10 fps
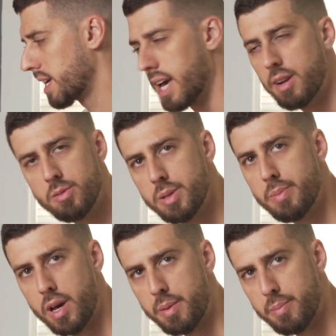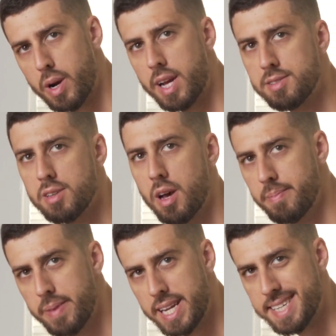again, with a button press,
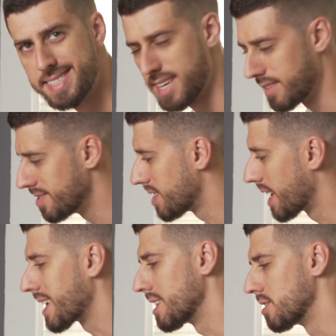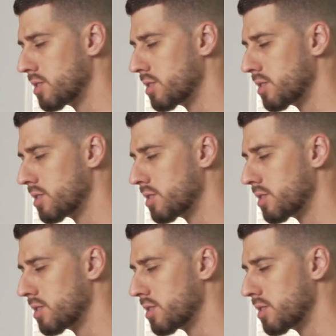1 minute and 7 seconds.